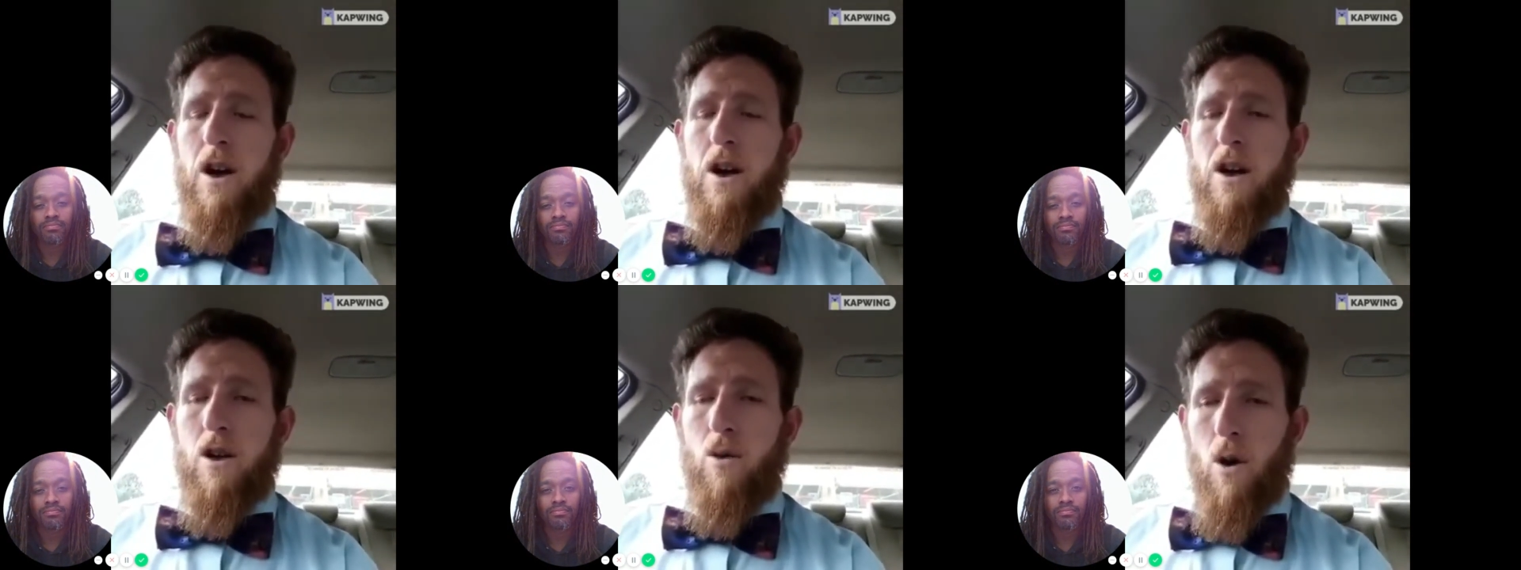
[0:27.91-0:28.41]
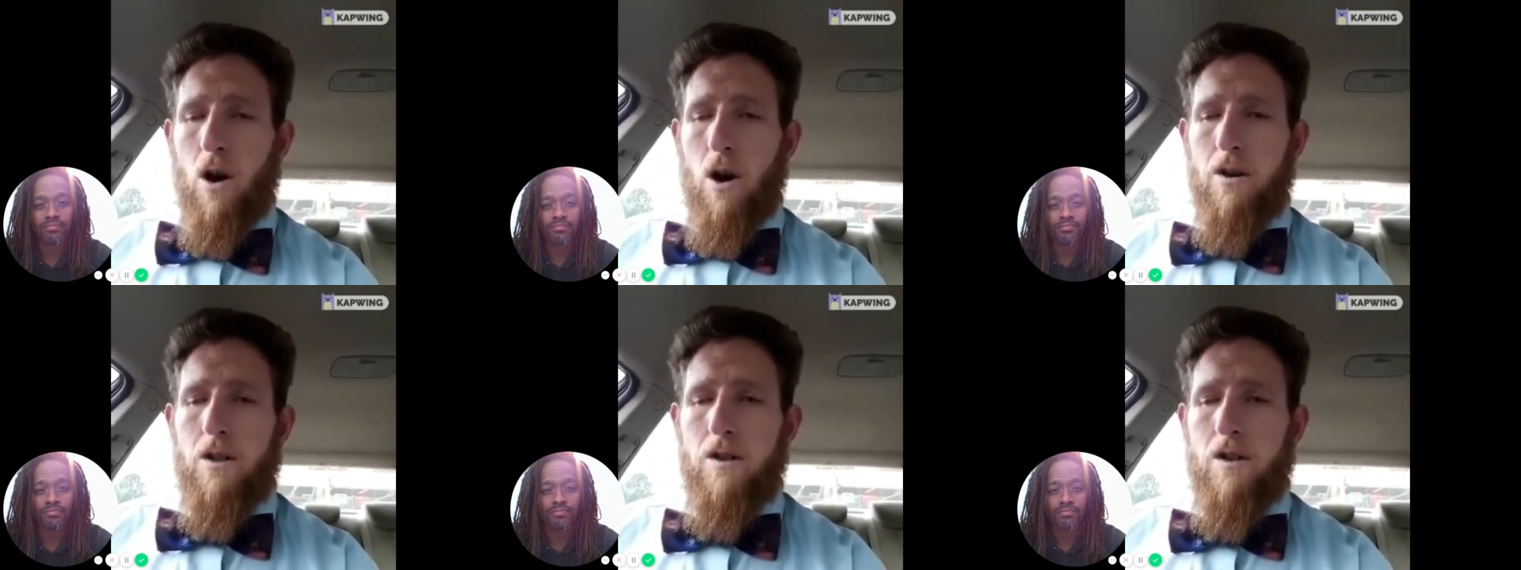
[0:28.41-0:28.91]
Speaker 1: You are
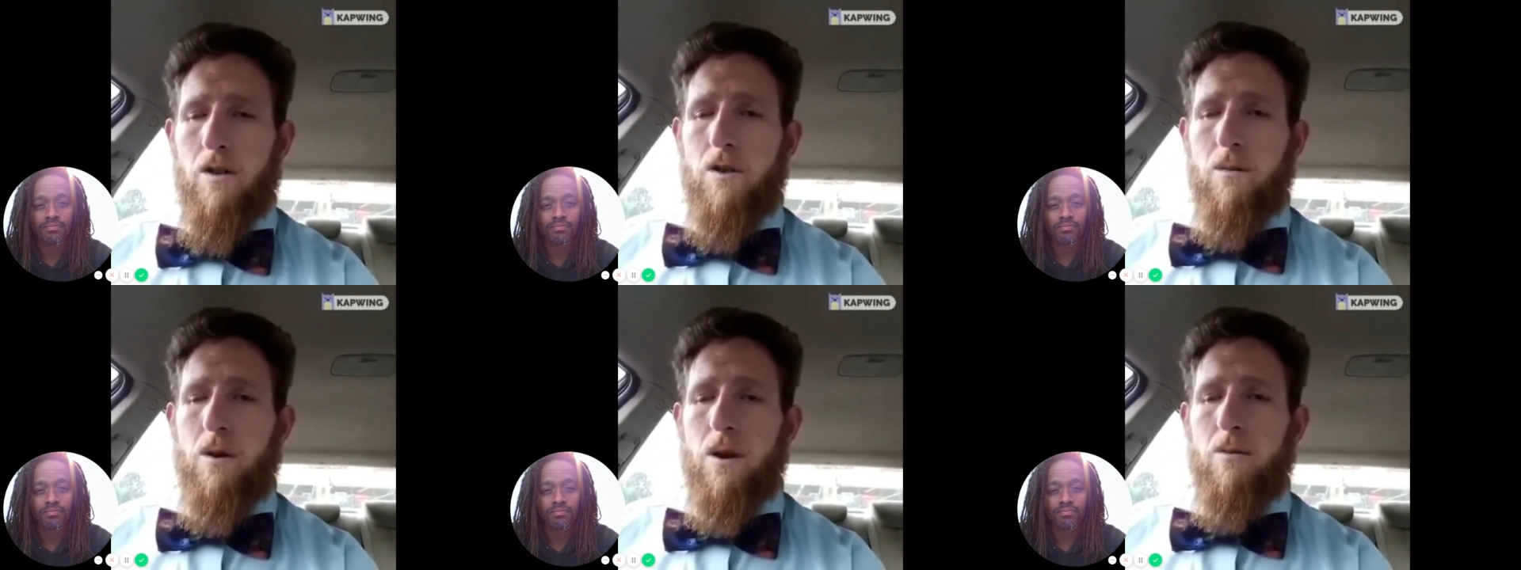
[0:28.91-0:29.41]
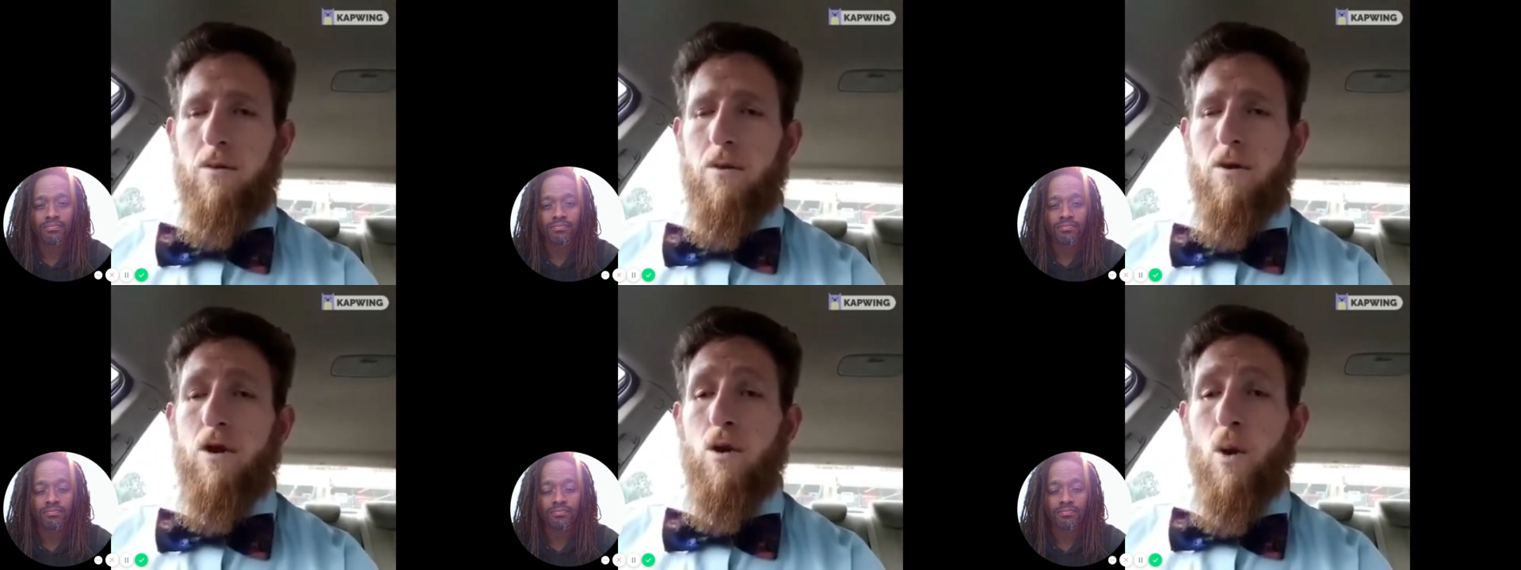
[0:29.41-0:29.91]
the chosen people. You
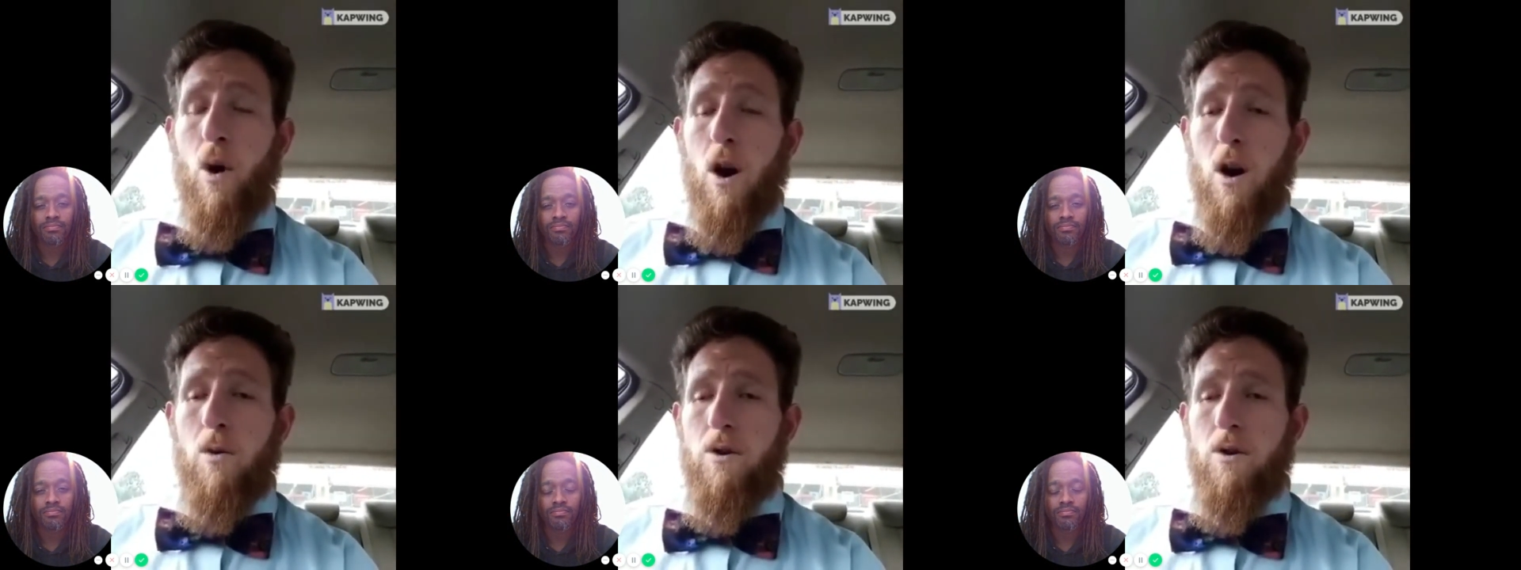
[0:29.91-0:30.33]
are with whom